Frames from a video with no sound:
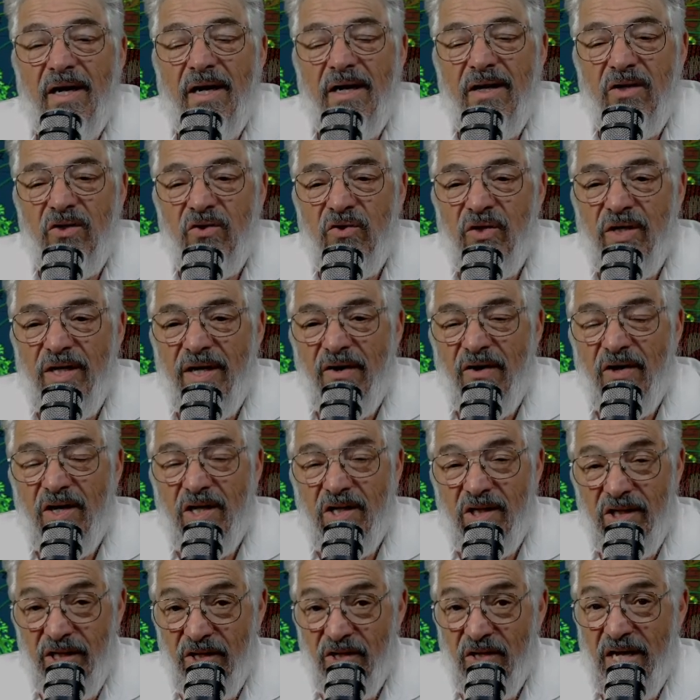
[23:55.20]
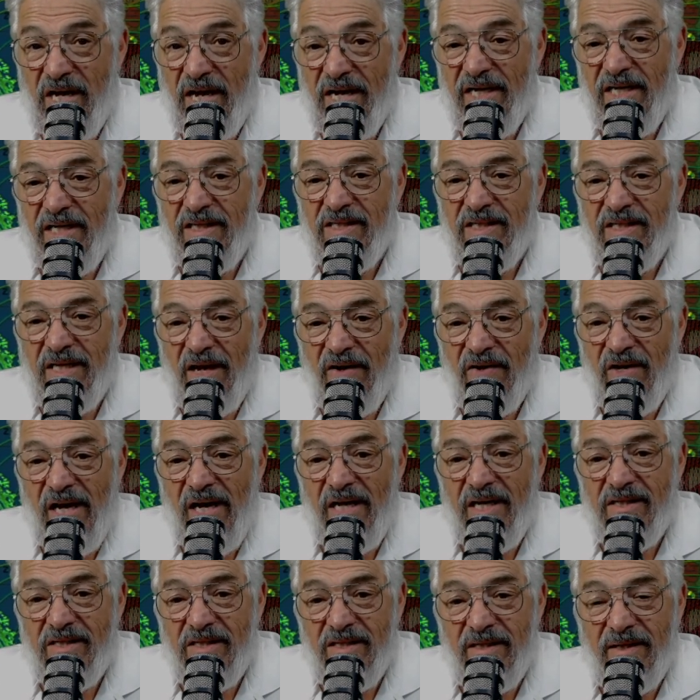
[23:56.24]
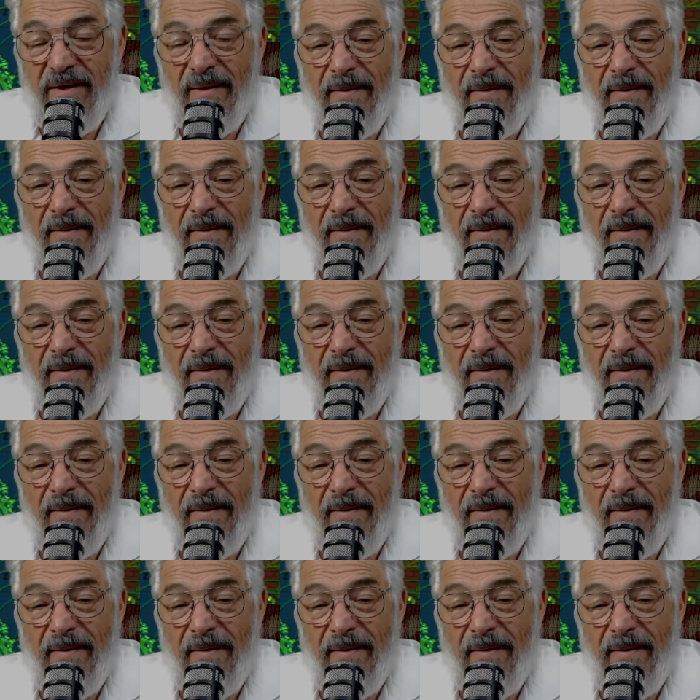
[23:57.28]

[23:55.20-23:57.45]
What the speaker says: You hear how clear that is? How nice?